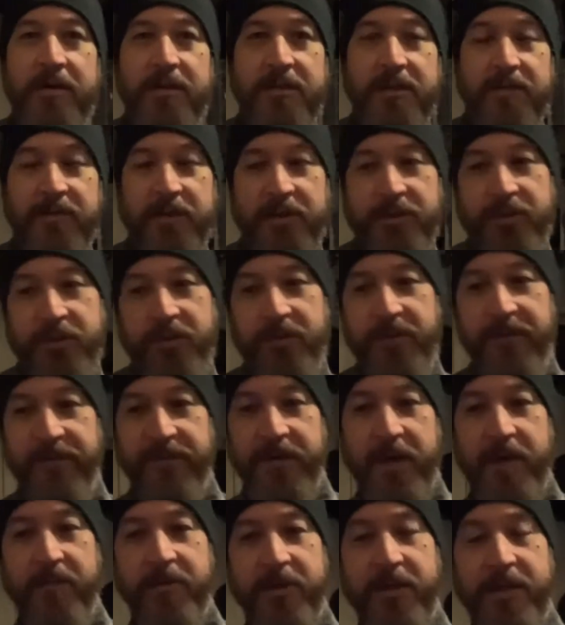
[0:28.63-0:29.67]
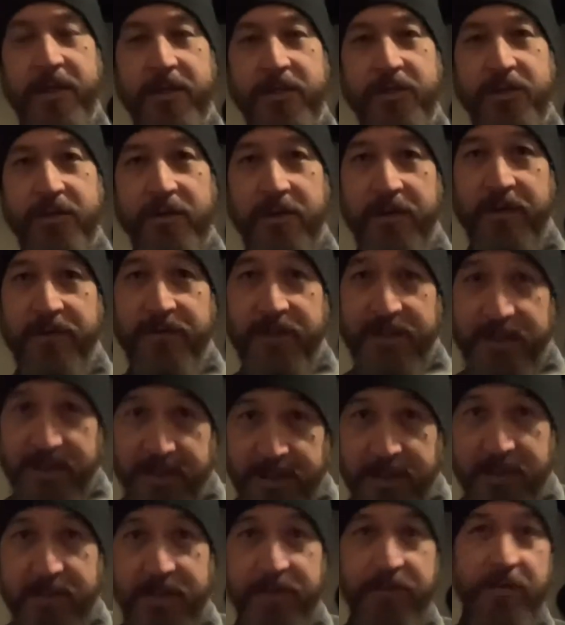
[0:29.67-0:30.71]
I'm going to show the fabrication of the
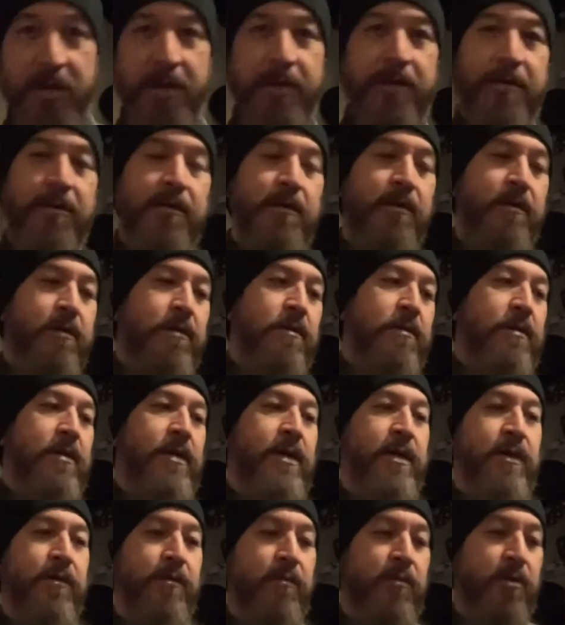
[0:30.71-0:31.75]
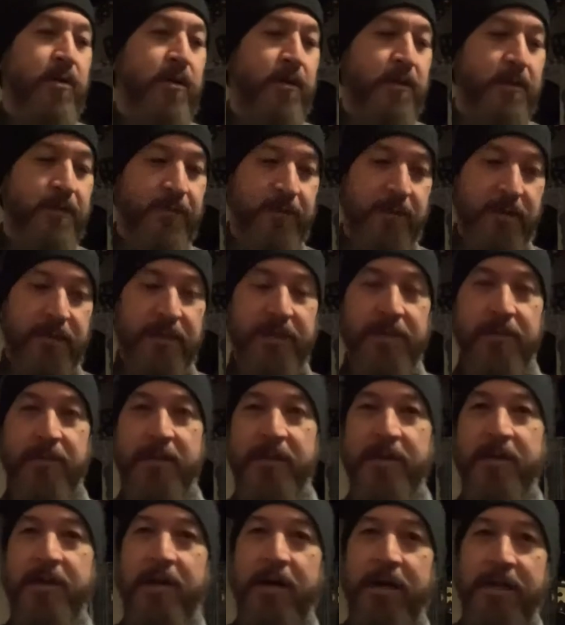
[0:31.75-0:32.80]
Easy Rider handlebars. Very similar
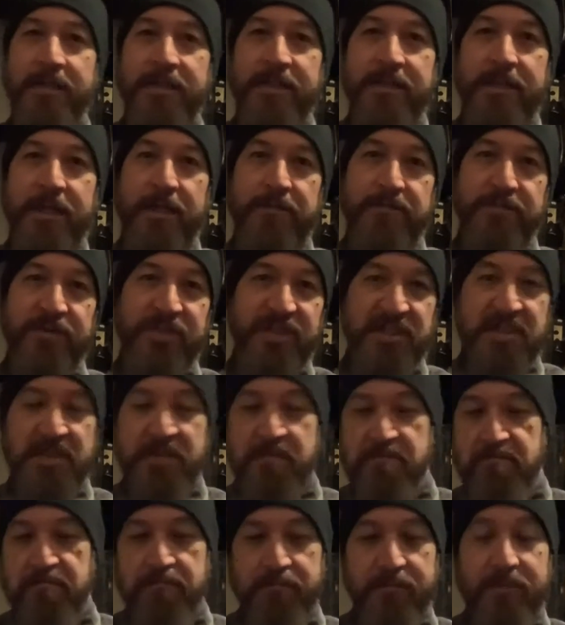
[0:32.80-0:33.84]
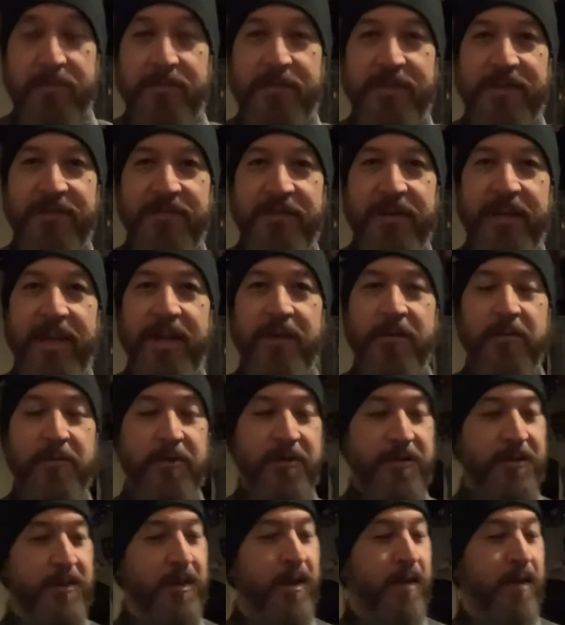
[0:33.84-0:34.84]
concept, just different handlebars.